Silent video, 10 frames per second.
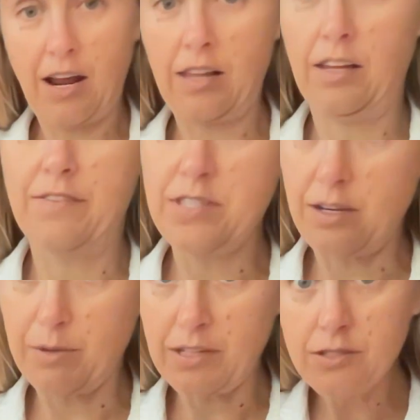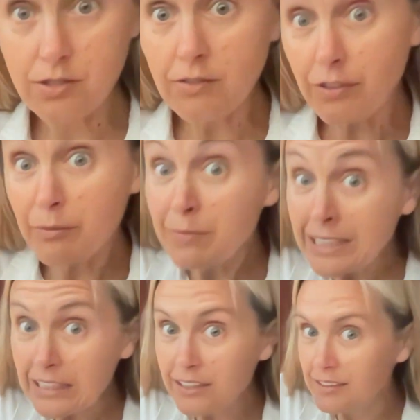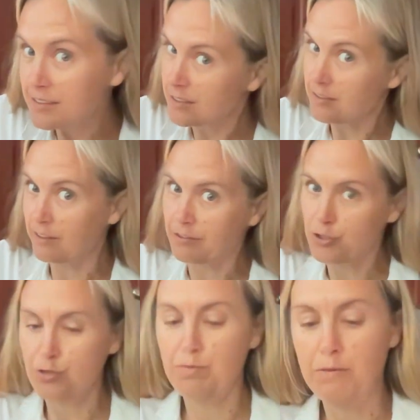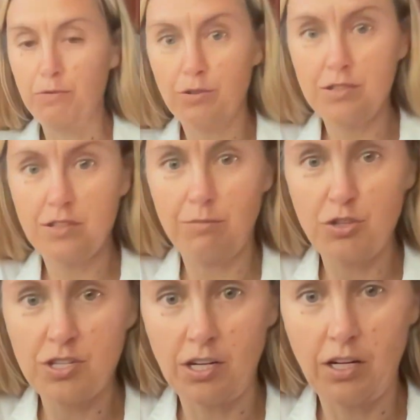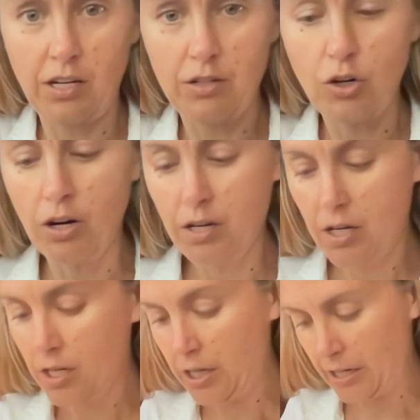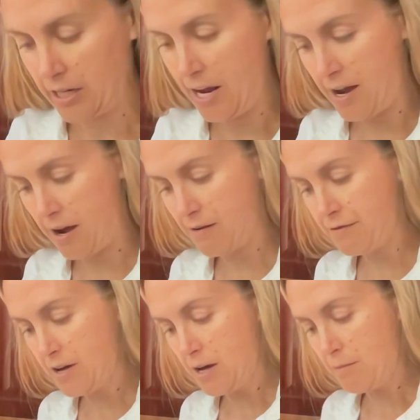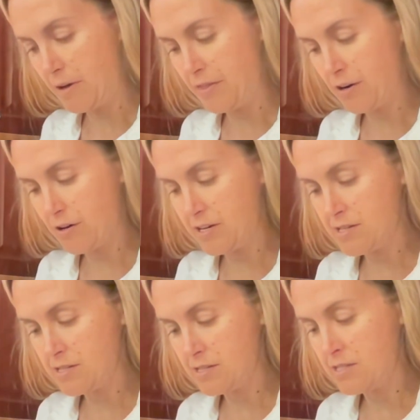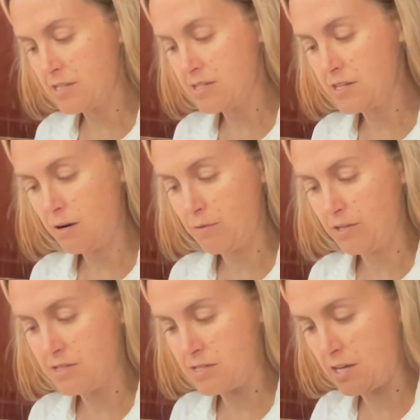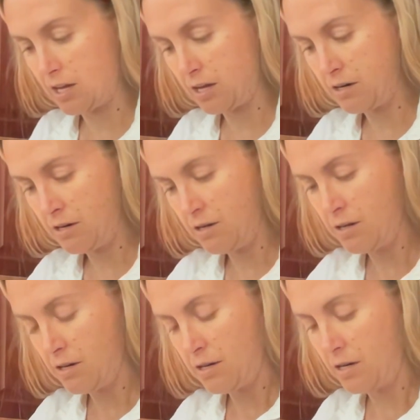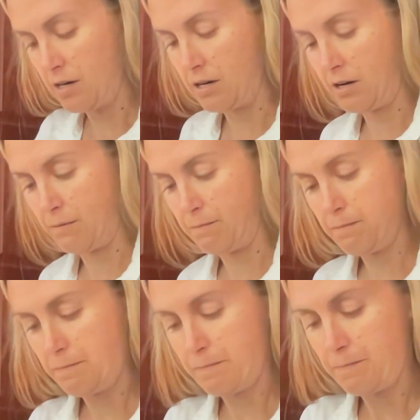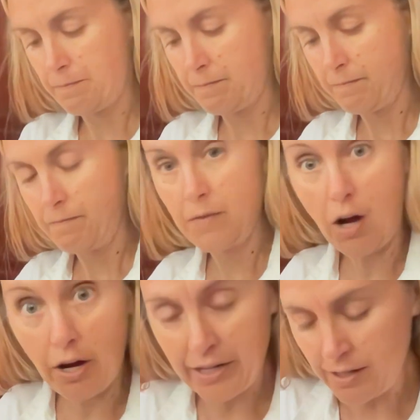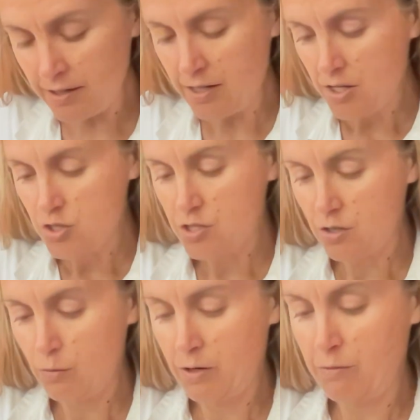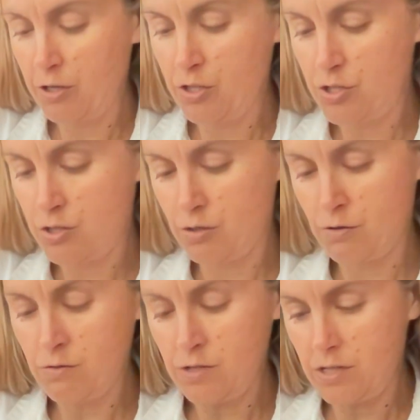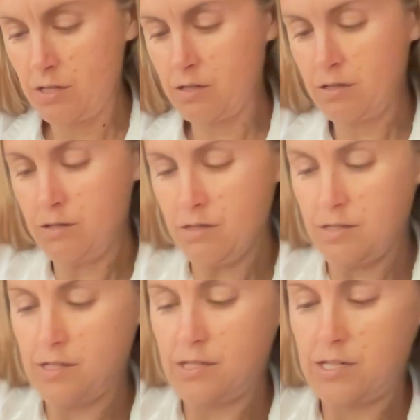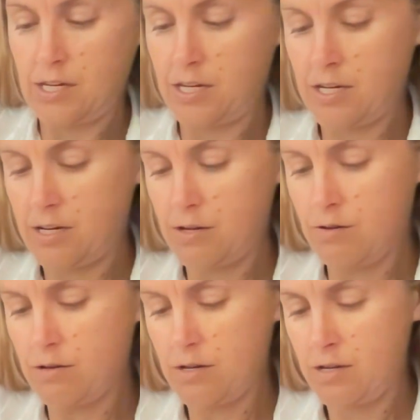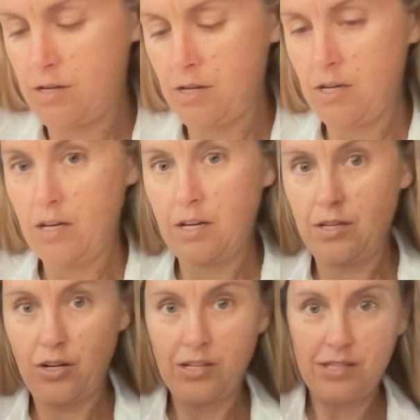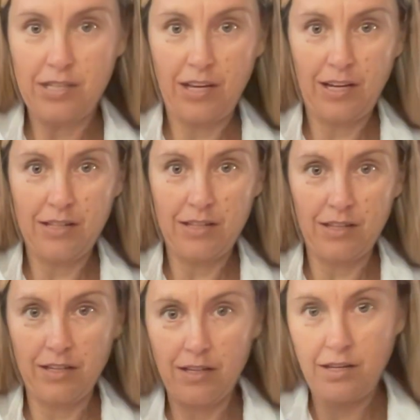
I love salmon. So for me, this is like for two people, so I'm just gonna cut it in half. But this does come with a skin on it. So what I'm gonna do is take it out, and you can see it has the